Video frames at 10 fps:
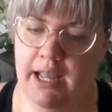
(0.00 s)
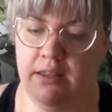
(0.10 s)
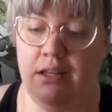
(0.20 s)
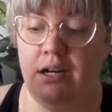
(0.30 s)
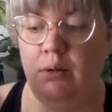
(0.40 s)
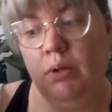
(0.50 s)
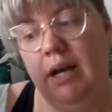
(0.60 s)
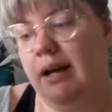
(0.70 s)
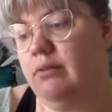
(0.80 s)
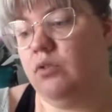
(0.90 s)
And then I would
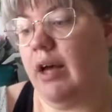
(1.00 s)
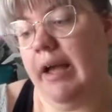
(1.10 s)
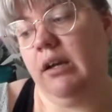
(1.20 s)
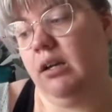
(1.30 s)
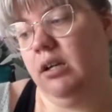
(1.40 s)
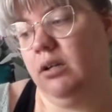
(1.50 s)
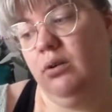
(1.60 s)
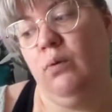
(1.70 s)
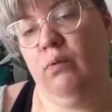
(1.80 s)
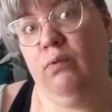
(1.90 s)
have like
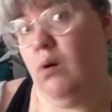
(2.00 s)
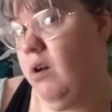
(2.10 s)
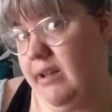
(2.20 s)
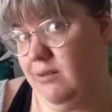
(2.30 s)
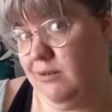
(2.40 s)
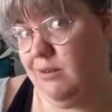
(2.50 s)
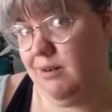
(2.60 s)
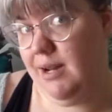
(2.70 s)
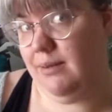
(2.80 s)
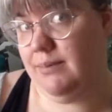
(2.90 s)
400
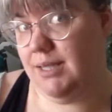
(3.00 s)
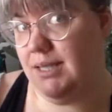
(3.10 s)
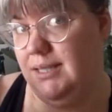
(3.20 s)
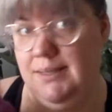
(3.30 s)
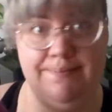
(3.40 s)
grams,